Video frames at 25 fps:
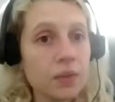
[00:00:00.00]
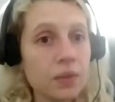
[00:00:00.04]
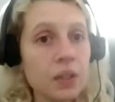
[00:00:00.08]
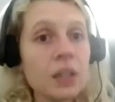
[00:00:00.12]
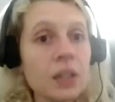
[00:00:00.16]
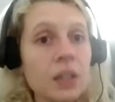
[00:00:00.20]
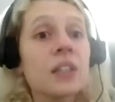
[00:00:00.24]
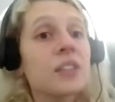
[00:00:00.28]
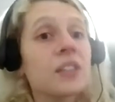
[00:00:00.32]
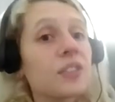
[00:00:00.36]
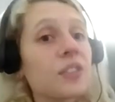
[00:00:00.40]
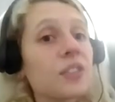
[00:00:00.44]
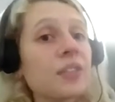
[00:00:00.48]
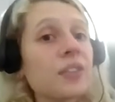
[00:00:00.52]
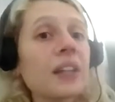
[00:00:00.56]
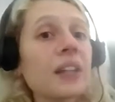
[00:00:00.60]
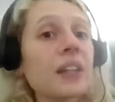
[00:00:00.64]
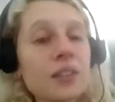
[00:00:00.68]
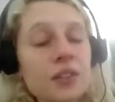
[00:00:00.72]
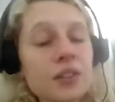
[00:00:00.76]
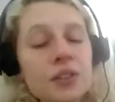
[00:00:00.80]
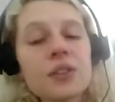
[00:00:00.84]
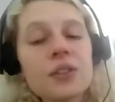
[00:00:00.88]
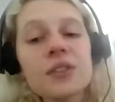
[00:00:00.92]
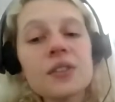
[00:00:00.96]
So
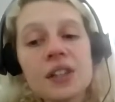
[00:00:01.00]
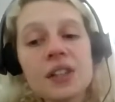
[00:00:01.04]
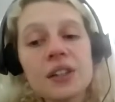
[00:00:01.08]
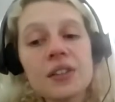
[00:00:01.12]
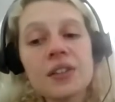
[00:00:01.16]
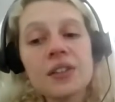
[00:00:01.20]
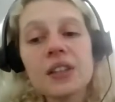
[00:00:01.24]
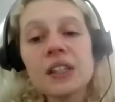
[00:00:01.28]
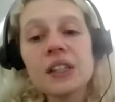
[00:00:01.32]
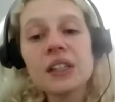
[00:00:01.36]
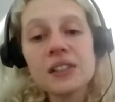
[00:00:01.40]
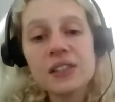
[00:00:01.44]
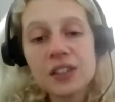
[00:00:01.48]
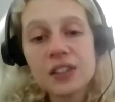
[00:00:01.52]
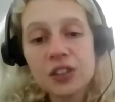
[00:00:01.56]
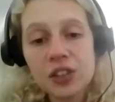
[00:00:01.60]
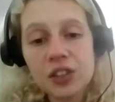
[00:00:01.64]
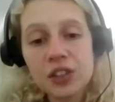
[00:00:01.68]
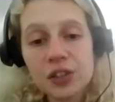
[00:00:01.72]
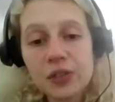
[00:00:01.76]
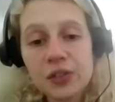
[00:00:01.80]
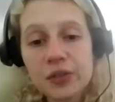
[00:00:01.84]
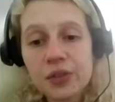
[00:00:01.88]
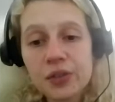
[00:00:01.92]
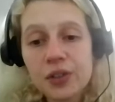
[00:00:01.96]
those are things that
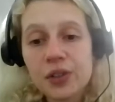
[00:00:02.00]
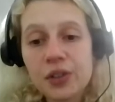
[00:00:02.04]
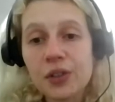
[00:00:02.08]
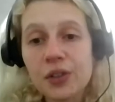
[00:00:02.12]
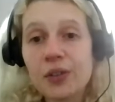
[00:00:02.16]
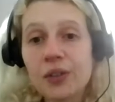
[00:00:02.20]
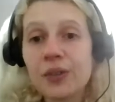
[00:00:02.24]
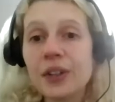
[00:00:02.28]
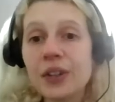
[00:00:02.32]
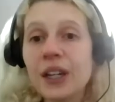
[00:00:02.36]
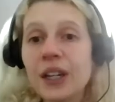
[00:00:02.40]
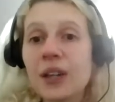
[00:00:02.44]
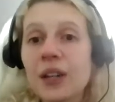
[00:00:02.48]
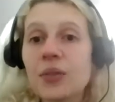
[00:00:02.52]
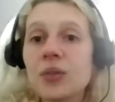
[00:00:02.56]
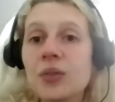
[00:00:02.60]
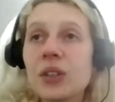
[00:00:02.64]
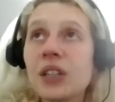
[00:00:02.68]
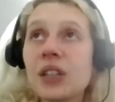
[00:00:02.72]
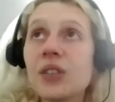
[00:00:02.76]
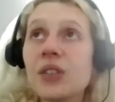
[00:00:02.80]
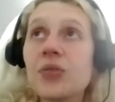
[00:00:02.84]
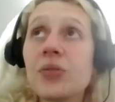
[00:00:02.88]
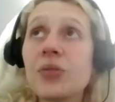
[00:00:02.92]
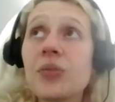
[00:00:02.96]
you do. Now,
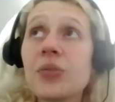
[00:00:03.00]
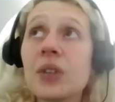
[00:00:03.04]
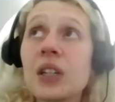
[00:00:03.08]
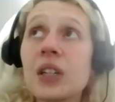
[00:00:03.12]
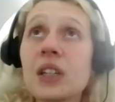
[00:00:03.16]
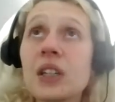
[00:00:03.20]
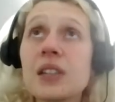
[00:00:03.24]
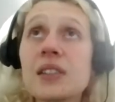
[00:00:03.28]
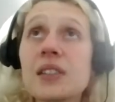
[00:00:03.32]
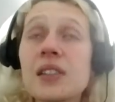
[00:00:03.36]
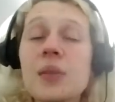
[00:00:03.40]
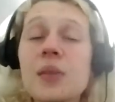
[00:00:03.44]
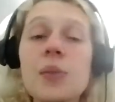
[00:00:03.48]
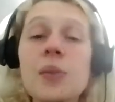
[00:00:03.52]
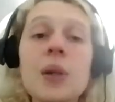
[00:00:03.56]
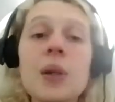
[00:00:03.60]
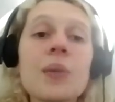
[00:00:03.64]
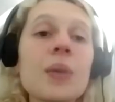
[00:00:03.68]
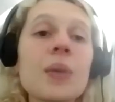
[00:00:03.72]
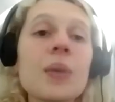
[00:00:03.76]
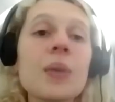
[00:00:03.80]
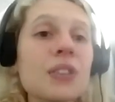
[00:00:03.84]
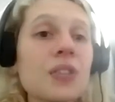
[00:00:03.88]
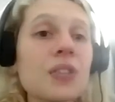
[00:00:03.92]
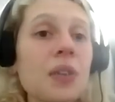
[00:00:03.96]
if someone
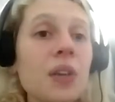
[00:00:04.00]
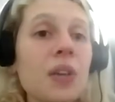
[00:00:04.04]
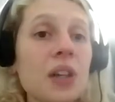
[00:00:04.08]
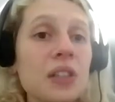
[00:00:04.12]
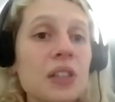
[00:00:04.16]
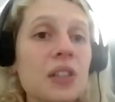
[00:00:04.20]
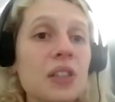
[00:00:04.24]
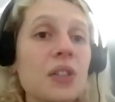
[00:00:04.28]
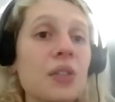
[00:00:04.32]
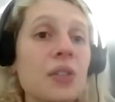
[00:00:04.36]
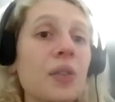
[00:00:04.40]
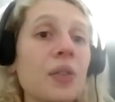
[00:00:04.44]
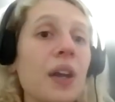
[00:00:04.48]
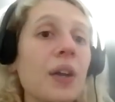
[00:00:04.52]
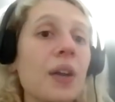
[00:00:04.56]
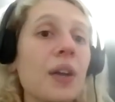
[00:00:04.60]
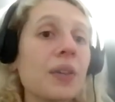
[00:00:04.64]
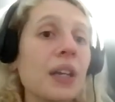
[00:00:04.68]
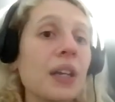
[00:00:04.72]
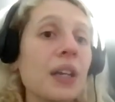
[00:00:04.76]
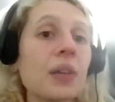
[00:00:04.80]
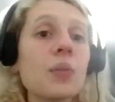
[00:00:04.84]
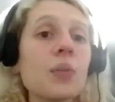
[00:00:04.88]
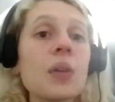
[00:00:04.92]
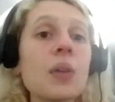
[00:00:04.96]
were to ask you, how
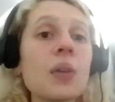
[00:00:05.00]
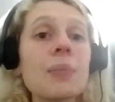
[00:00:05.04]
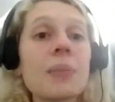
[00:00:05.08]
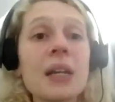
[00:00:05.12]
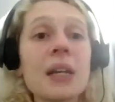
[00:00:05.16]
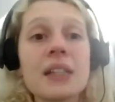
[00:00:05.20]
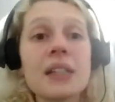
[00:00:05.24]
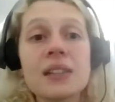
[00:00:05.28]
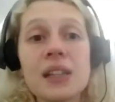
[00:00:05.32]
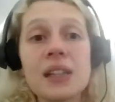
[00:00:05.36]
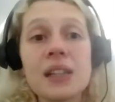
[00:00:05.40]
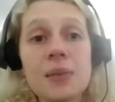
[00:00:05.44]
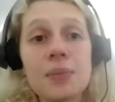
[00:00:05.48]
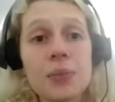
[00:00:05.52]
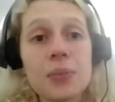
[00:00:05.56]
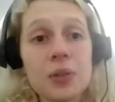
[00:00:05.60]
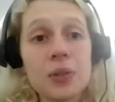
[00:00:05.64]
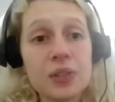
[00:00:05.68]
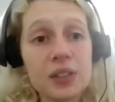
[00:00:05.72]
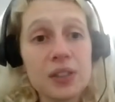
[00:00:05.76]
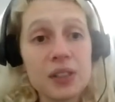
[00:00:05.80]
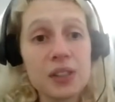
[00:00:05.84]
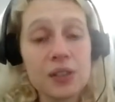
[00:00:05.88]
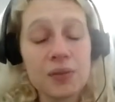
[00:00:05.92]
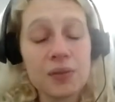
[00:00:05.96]
can we maintain
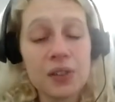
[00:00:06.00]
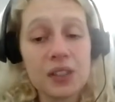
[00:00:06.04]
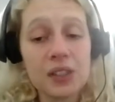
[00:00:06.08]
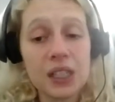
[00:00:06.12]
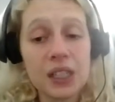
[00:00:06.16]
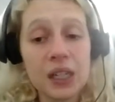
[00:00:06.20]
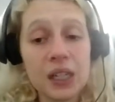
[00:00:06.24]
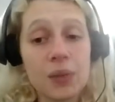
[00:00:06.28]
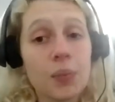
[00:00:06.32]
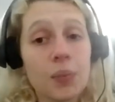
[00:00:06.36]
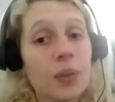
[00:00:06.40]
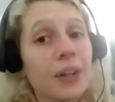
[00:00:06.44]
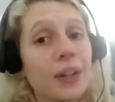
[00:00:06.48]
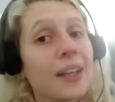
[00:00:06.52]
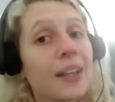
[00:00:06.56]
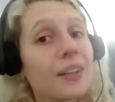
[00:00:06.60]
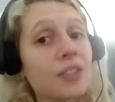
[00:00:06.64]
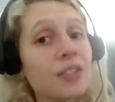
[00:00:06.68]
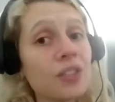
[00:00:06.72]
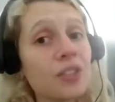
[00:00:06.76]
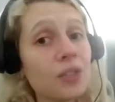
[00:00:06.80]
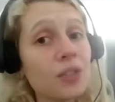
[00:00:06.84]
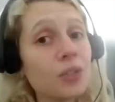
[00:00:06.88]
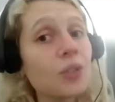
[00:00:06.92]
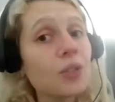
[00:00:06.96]
positivity? What else
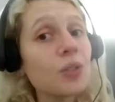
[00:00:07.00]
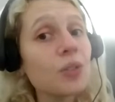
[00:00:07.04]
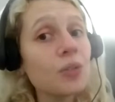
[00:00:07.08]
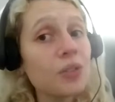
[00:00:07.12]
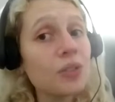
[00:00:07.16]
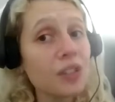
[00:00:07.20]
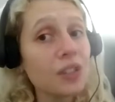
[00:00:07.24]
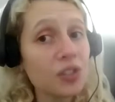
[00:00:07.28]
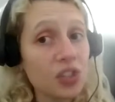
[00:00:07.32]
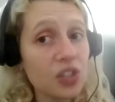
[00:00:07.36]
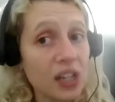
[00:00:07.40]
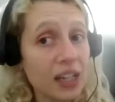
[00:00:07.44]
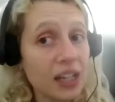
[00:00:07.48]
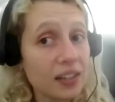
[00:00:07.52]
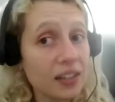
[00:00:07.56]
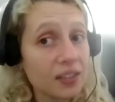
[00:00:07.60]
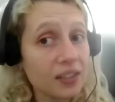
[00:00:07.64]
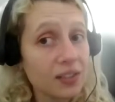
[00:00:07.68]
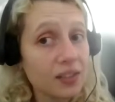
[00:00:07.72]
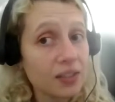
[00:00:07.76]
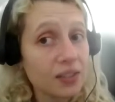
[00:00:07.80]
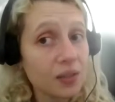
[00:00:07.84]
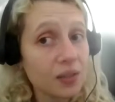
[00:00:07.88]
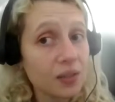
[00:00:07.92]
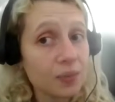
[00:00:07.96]
could you suggest?